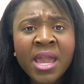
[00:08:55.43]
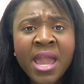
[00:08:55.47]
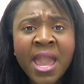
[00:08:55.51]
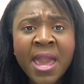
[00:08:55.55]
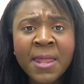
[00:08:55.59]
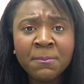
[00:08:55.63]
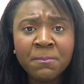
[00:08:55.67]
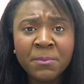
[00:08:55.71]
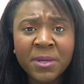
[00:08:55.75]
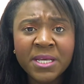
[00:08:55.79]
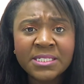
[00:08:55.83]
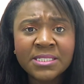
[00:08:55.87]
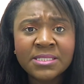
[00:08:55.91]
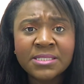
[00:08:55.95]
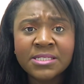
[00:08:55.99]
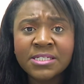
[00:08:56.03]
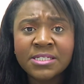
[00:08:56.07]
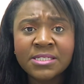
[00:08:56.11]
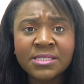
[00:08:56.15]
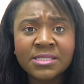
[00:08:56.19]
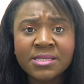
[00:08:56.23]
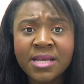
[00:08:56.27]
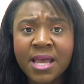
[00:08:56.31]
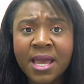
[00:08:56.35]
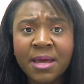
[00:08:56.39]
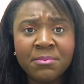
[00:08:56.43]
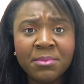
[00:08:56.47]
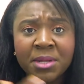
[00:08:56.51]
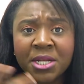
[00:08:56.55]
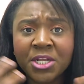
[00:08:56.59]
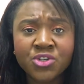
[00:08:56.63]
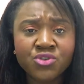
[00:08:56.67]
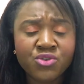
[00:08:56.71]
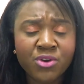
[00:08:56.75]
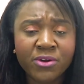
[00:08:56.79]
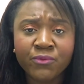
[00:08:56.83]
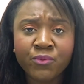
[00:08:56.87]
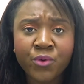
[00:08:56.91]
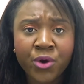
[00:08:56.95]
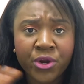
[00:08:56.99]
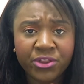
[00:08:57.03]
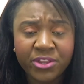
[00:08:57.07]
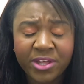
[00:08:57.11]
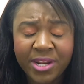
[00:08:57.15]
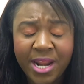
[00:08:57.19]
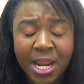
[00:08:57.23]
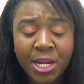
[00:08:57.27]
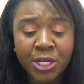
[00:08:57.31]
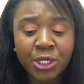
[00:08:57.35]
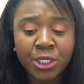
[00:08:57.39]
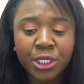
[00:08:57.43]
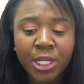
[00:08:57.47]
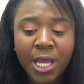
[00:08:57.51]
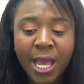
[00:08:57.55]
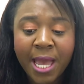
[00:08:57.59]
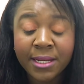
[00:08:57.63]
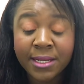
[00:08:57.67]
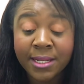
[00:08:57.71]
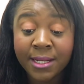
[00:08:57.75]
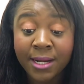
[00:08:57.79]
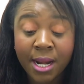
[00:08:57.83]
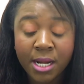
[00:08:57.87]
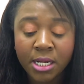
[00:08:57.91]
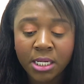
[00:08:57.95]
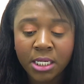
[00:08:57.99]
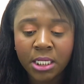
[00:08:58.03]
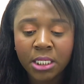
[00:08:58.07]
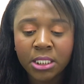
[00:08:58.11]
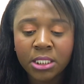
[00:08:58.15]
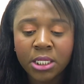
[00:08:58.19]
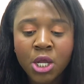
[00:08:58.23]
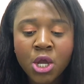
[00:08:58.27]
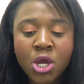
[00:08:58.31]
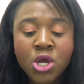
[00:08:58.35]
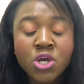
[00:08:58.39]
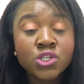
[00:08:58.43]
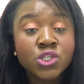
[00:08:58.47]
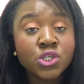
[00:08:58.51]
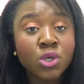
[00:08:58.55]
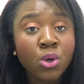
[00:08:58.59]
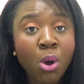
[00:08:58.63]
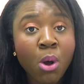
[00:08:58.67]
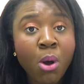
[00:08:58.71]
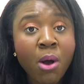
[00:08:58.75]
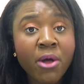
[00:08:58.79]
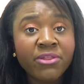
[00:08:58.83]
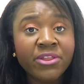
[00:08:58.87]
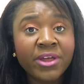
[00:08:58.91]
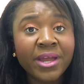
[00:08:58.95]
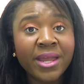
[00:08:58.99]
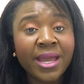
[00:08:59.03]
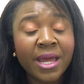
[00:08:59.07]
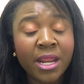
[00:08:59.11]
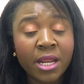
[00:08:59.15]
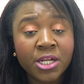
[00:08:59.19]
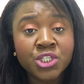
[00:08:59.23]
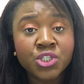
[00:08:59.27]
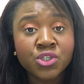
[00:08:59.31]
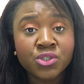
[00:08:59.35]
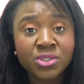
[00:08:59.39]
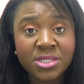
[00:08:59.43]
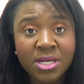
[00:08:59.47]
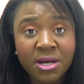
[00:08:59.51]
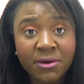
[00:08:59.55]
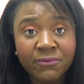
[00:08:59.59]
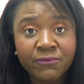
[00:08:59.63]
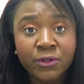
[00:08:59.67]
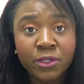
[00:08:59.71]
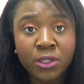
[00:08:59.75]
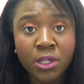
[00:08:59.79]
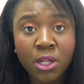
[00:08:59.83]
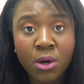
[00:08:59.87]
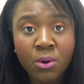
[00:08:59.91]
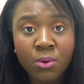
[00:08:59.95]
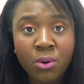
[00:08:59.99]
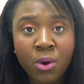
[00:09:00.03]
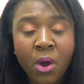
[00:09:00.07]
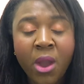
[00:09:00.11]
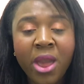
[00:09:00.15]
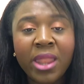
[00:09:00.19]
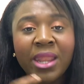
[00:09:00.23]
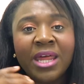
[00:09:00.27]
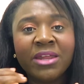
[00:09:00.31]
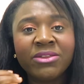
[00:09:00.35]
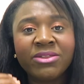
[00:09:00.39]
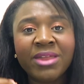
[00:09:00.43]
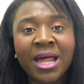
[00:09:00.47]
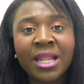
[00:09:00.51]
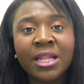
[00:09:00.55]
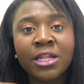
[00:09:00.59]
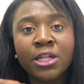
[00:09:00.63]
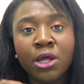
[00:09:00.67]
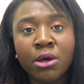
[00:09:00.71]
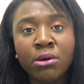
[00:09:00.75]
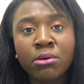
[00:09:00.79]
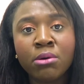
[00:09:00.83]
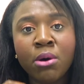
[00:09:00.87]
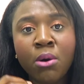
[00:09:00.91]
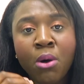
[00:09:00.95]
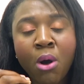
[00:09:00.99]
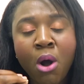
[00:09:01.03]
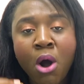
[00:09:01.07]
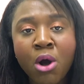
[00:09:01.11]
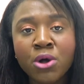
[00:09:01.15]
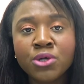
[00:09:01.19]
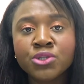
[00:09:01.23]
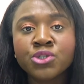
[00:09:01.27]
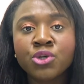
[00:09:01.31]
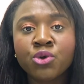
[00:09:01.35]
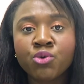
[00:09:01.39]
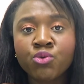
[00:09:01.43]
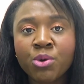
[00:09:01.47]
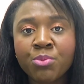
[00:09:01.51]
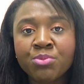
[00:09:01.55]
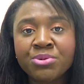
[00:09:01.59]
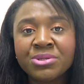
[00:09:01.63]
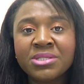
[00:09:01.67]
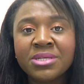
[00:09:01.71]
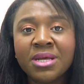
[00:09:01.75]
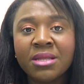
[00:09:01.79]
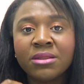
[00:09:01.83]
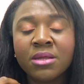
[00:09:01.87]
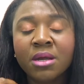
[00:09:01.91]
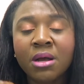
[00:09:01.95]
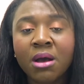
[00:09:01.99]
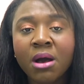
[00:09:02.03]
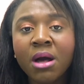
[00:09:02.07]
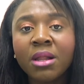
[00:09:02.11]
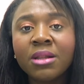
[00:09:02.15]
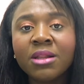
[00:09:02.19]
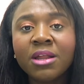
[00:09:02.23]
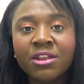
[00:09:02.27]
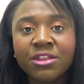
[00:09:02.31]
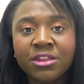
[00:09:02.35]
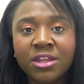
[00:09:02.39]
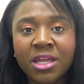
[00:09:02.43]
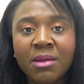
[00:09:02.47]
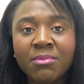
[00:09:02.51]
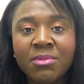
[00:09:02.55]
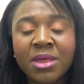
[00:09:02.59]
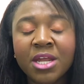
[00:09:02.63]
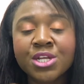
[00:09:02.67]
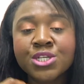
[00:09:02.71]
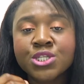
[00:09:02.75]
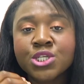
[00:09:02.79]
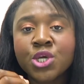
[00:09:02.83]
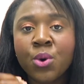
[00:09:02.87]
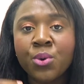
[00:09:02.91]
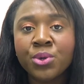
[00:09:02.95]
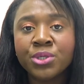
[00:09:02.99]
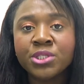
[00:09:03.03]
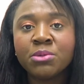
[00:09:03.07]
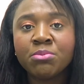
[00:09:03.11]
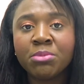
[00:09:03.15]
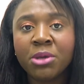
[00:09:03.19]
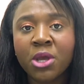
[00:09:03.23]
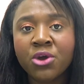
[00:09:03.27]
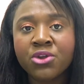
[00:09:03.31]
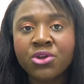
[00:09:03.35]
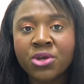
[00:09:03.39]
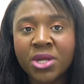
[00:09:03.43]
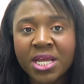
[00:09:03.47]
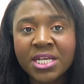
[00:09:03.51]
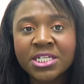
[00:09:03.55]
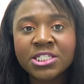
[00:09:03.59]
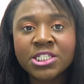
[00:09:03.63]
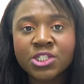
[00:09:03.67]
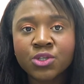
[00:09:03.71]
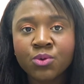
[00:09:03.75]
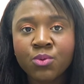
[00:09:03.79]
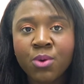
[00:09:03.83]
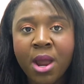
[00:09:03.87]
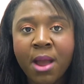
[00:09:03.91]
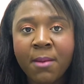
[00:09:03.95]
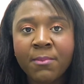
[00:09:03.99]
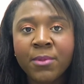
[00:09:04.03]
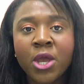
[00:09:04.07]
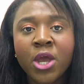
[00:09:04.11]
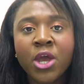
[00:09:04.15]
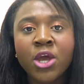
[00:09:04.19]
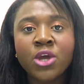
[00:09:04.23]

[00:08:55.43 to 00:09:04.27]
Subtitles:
and business administrative work that I need. So go on there, get yourself a logo, and let that logo also represent the color theme that is going to be on your Instagram.